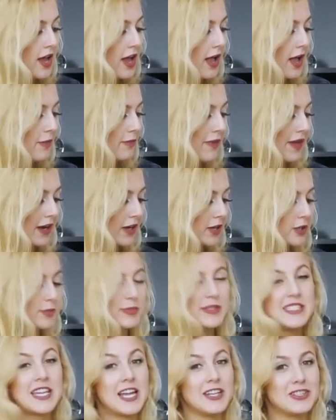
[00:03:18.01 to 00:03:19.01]
and that could
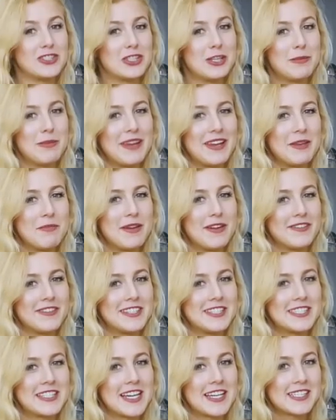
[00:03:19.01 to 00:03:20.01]
potentially be a bit of a
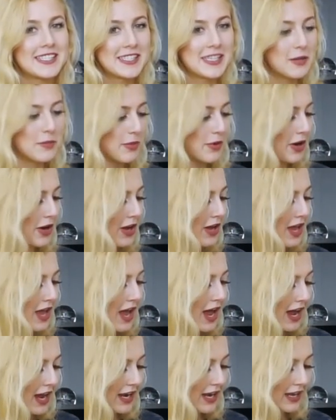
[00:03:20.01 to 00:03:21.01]
disaster,
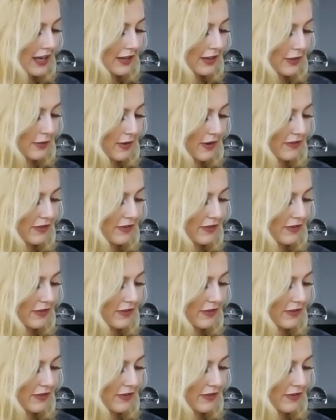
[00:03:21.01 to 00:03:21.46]
but I like them.